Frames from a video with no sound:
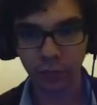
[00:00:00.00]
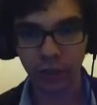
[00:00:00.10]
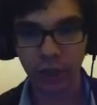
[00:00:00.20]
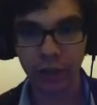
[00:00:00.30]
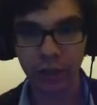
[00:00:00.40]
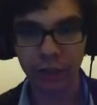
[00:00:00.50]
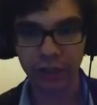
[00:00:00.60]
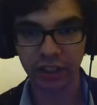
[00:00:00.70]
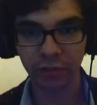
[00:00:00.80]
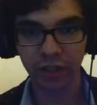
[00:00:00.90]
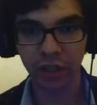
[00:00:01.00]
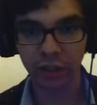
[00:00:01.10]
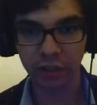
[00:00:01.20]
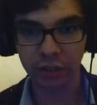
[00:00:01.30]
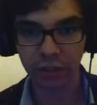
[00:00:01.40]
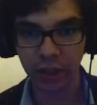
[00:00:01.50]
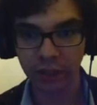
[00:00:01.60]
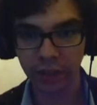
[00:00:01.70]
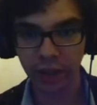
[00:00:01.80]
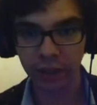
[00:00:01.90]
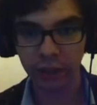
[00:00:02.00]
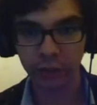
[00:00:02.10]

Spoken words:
And then here's the same thing, and it's a nice scanner.